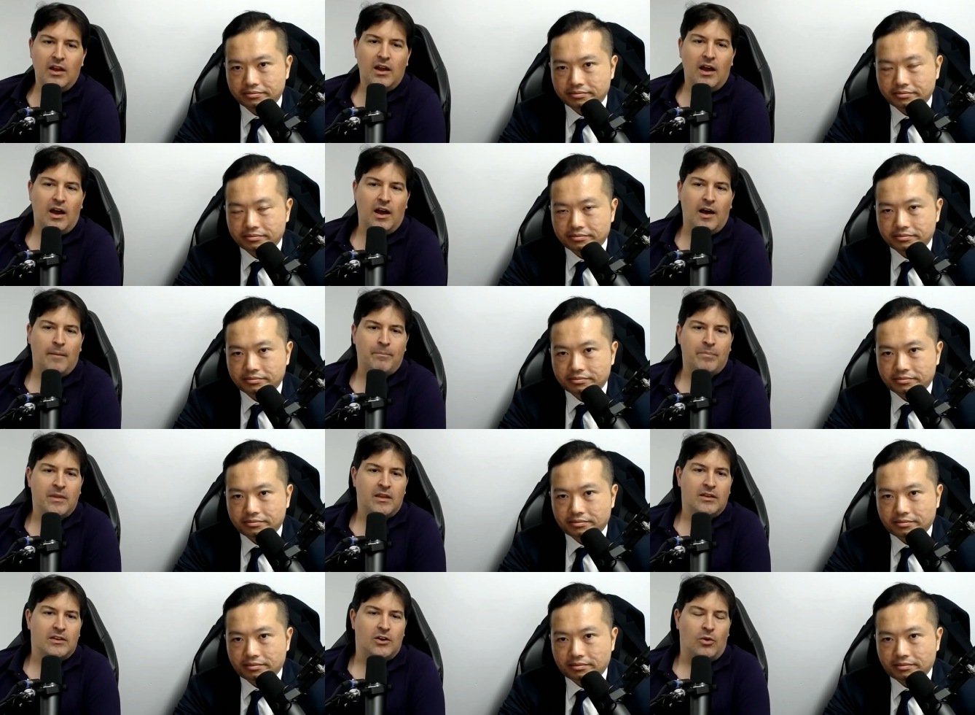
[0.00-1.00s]
Speaker 1: Um,
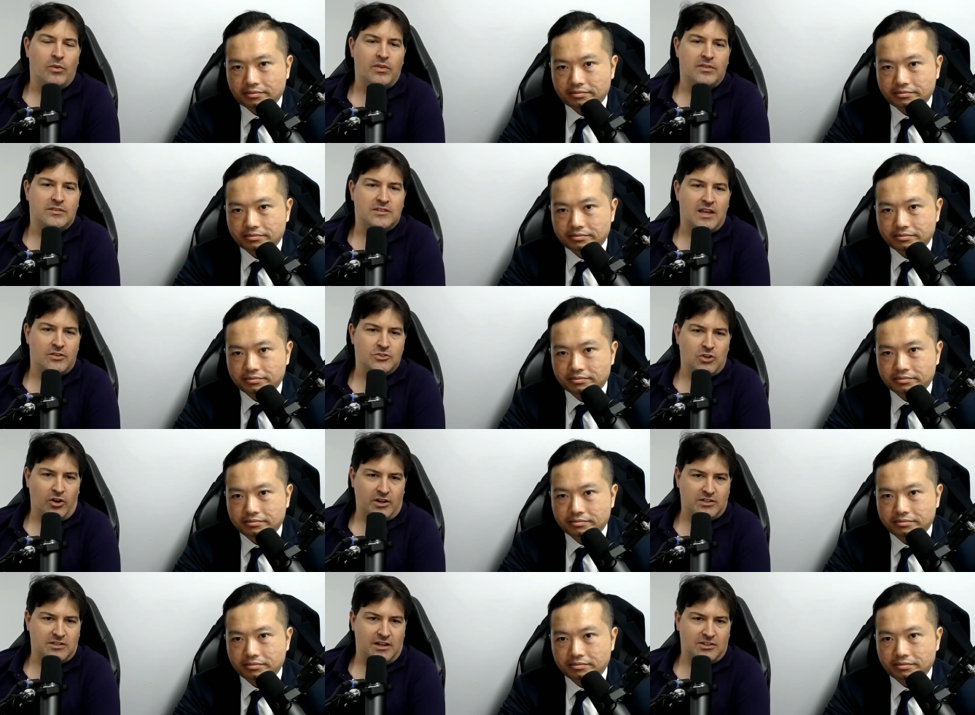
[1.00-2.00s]
you know, Tether's
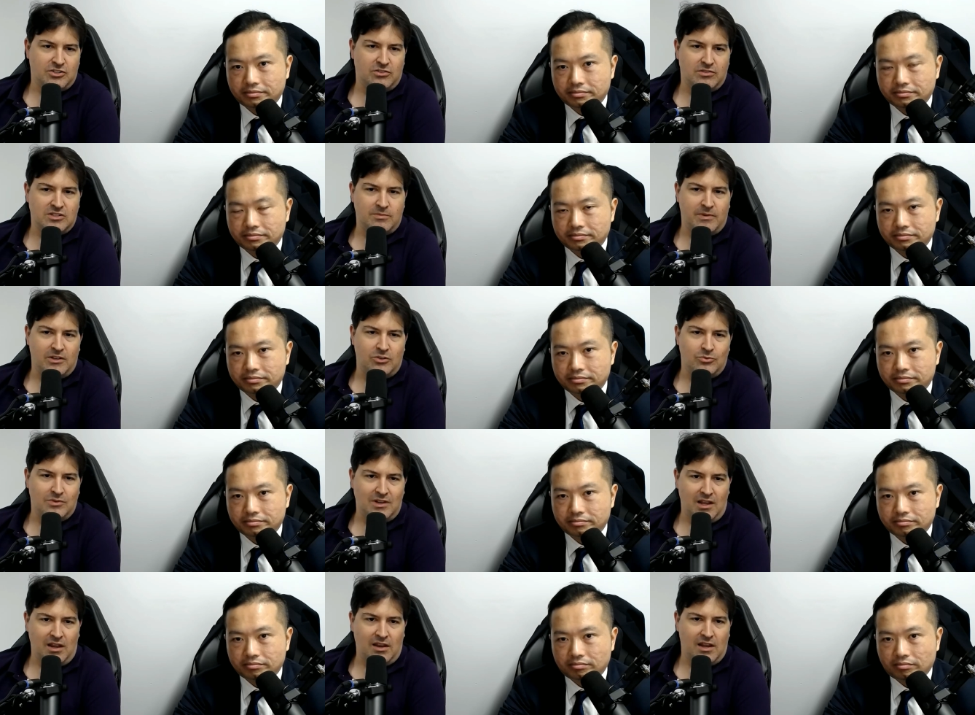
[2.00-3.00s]
architecture is a bit
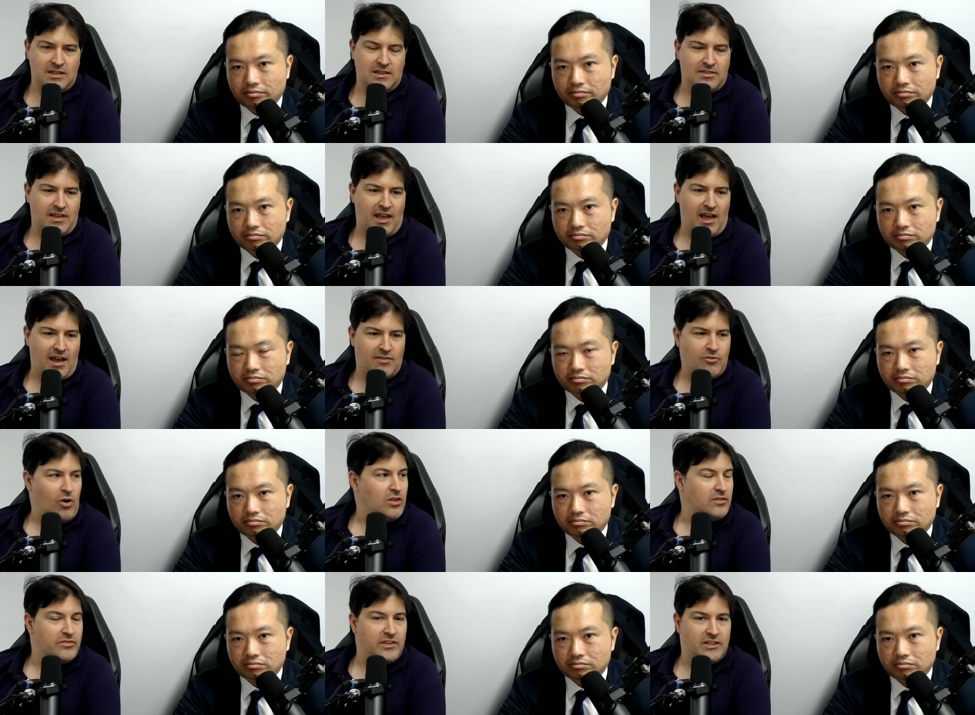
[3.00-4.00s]
unique in that they have all
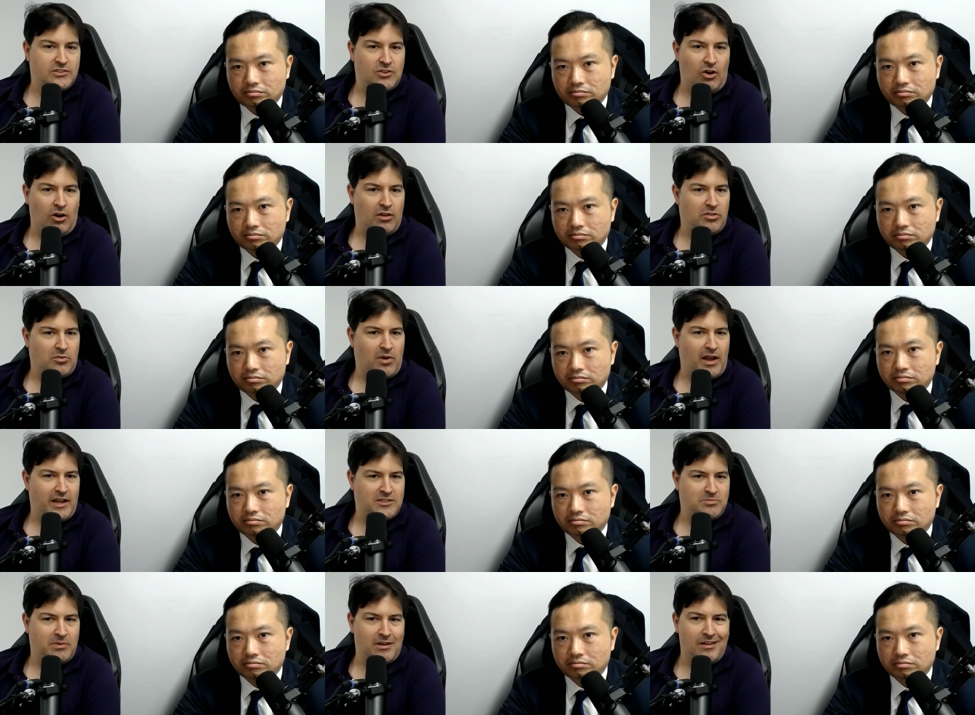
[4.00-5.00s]
of these authorized
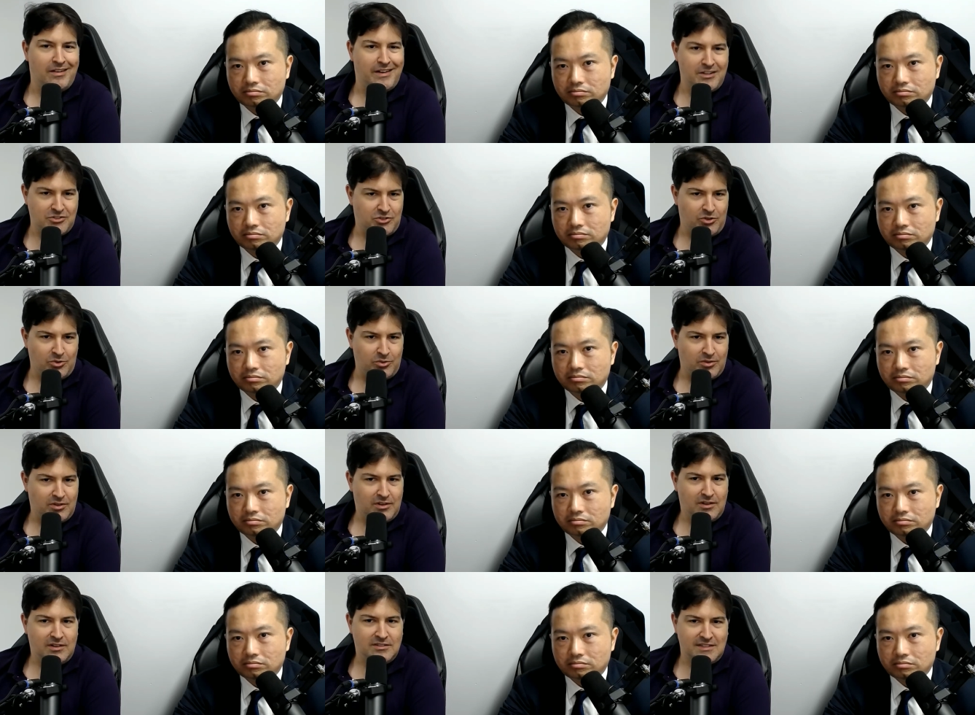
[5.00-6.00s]
but unissued
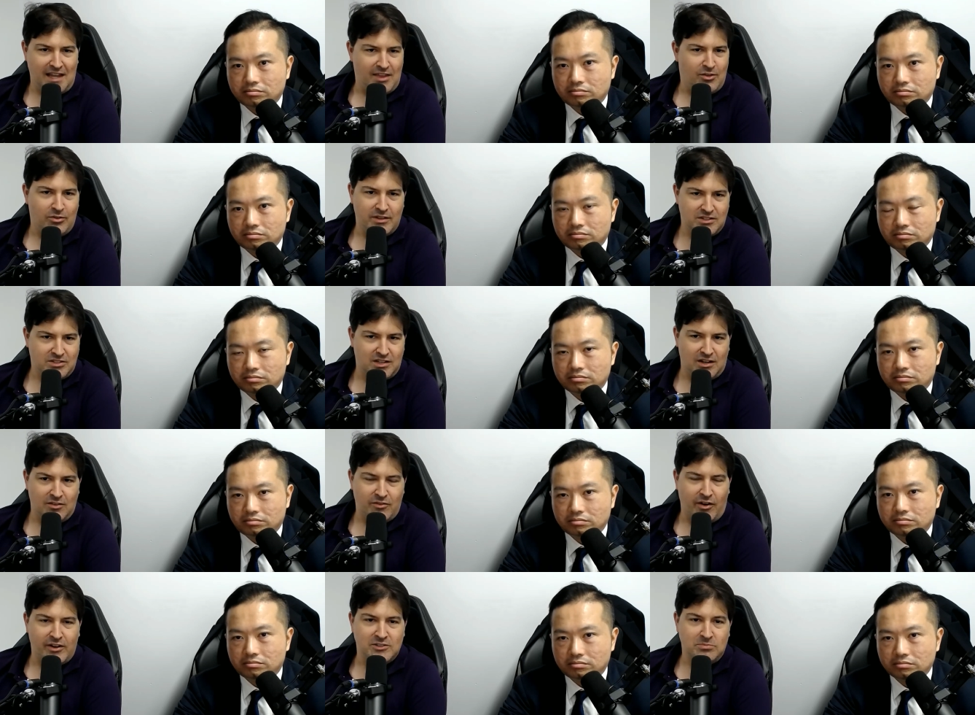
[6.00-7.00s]
Tether that sit in
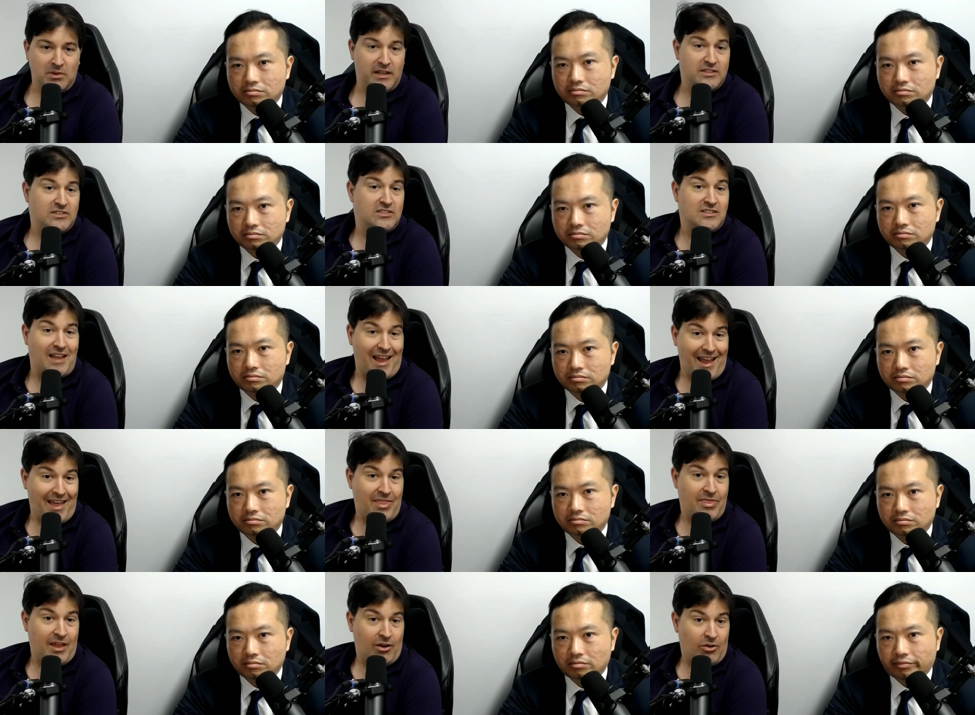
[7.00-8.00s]
various places, and
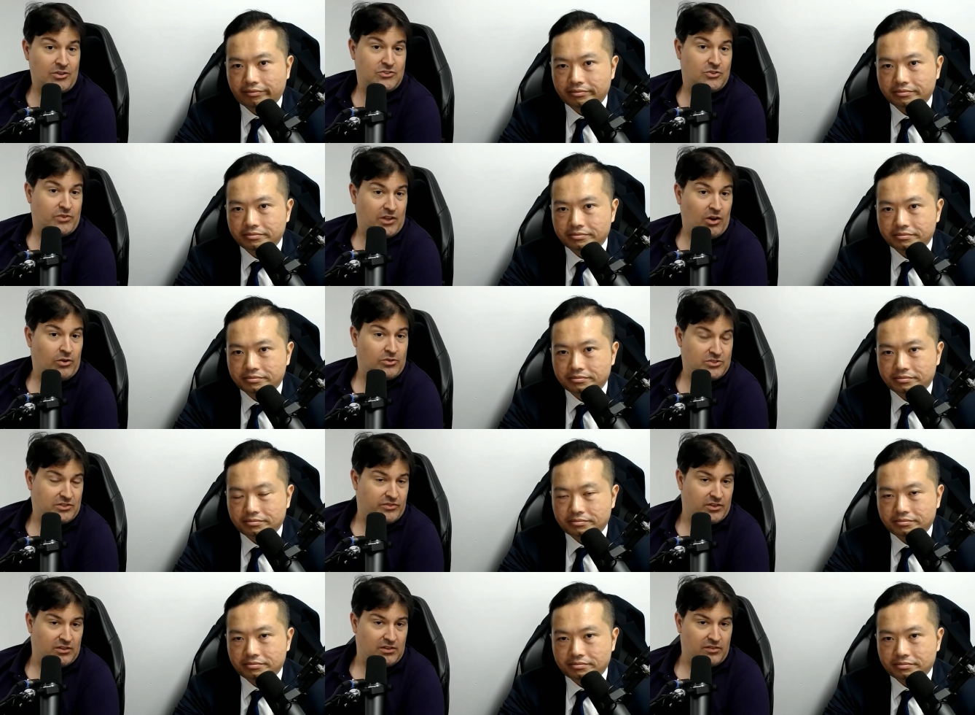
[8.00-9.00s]
they're also the owners of a,
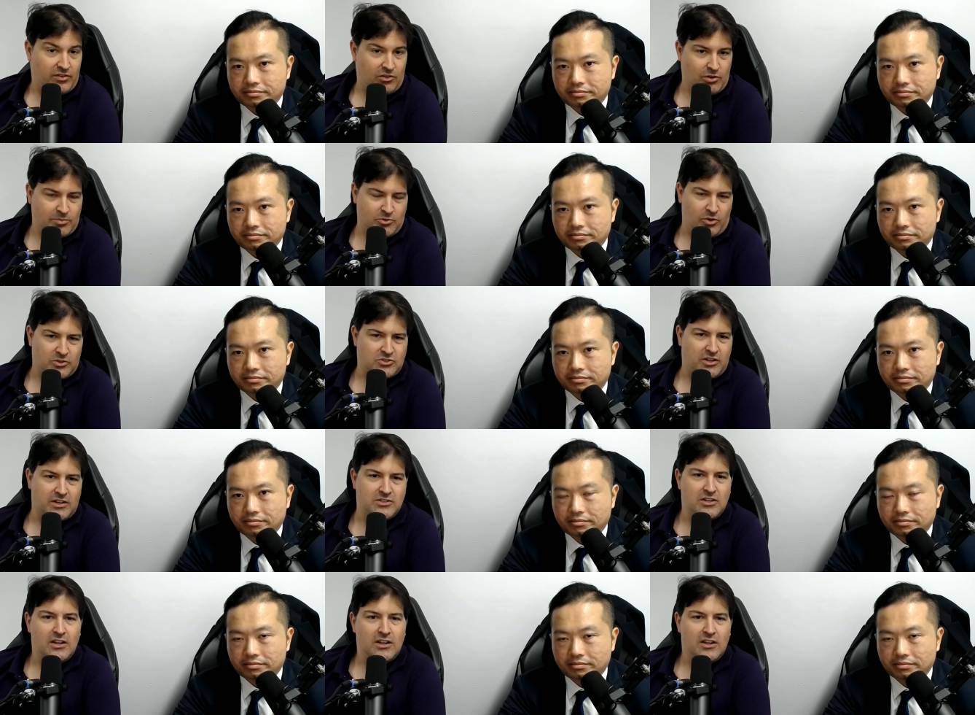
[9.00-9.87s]
of a crypto exchange.